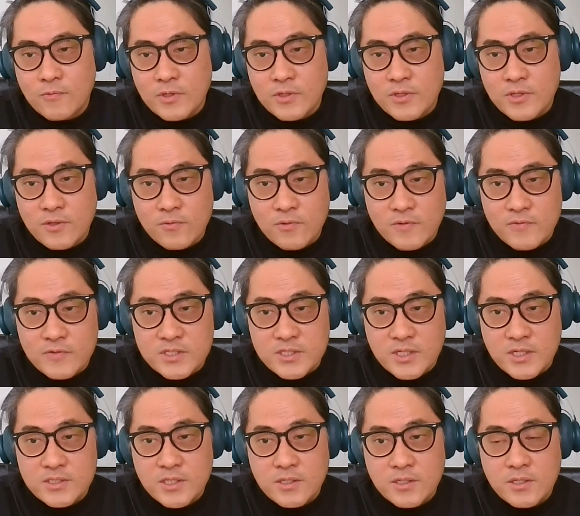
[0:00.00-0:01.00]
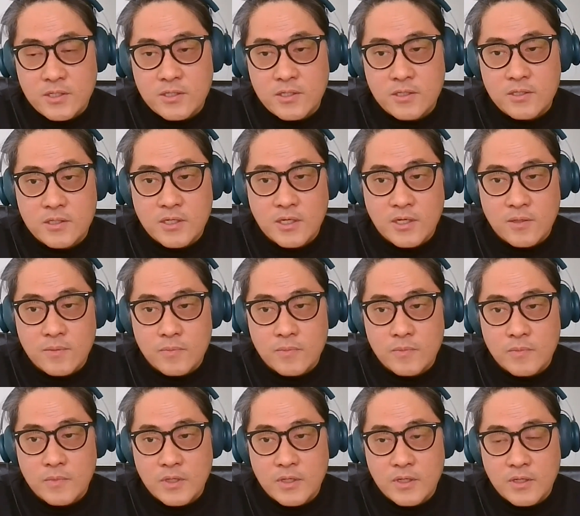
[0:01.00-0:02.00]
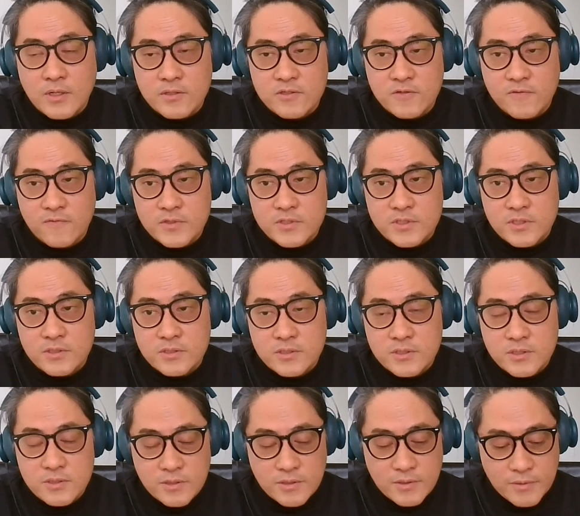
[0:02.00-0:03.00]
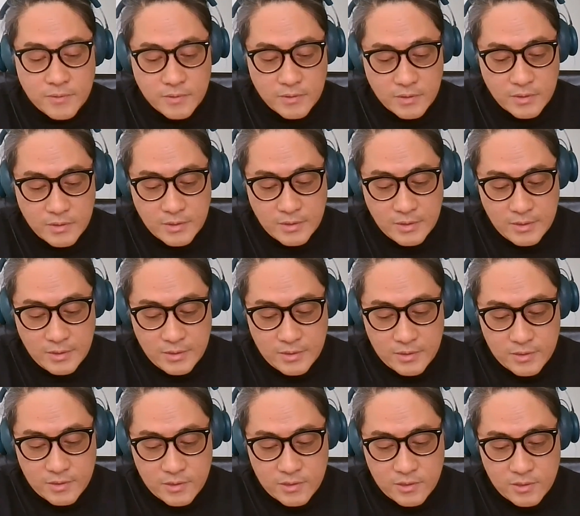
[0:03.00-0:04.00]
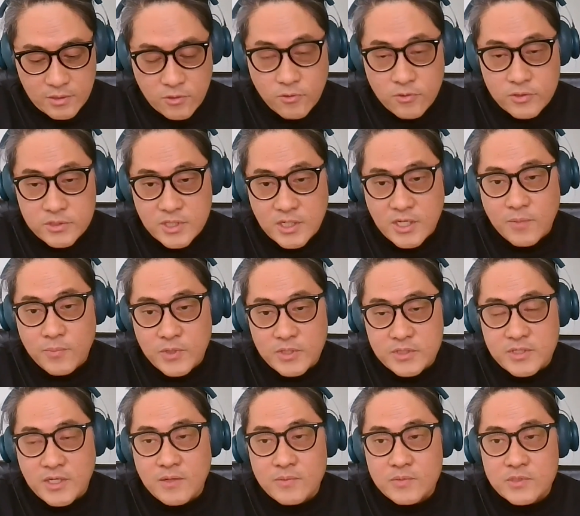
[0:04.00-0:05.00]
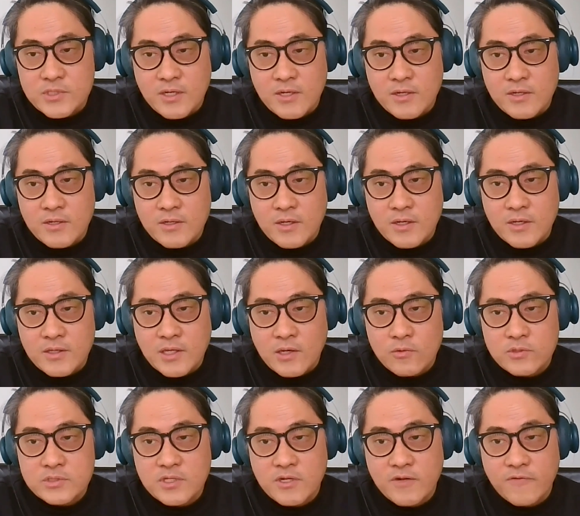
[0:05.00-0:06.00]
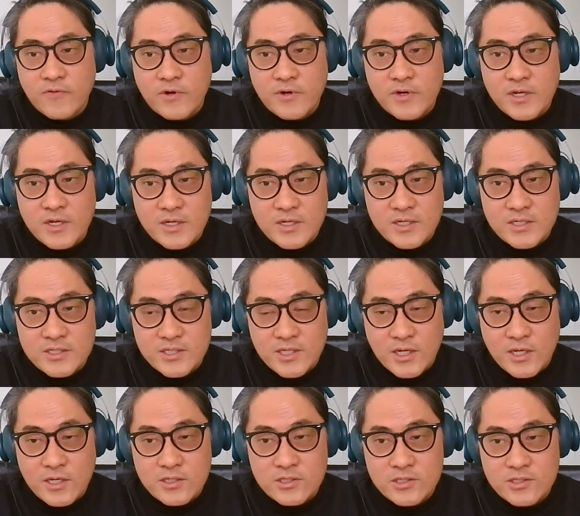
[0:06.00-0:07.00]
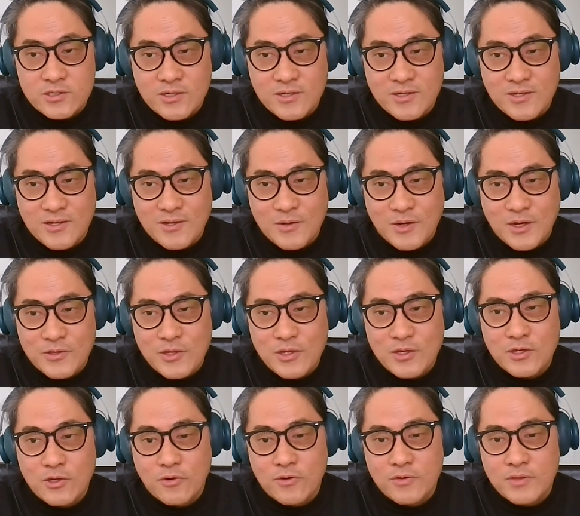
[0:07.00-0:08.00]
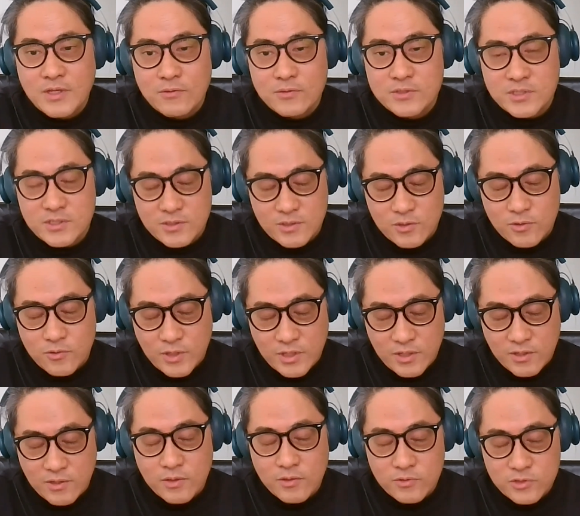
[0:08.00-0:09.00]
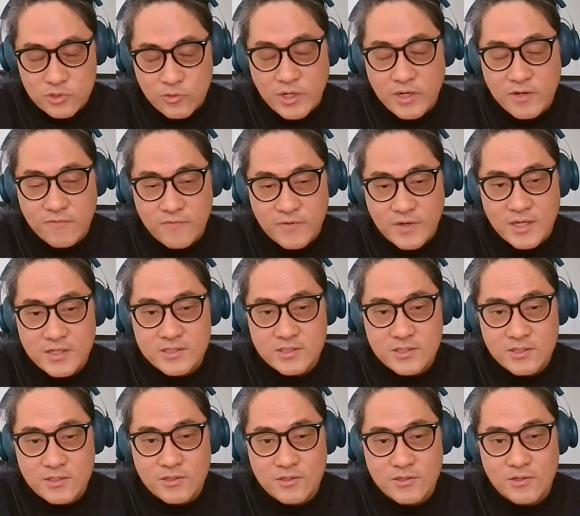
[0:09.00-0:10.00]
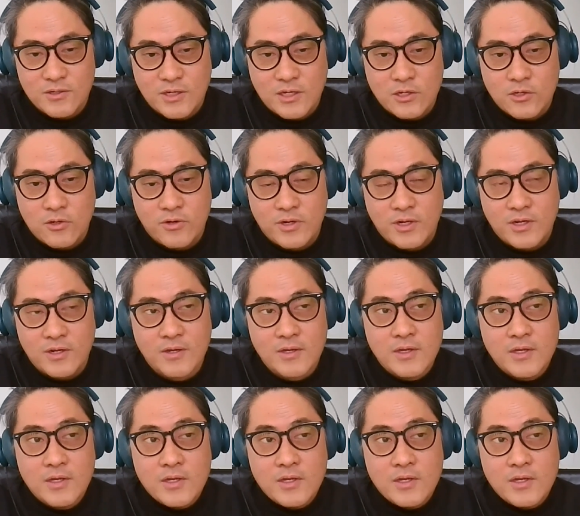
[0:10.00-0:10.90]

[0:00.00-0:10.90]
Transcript: One thing we have to say is that he did come to visit the course a couple of times, and that was at a very early stage. I think it was quite advanced in the encoding,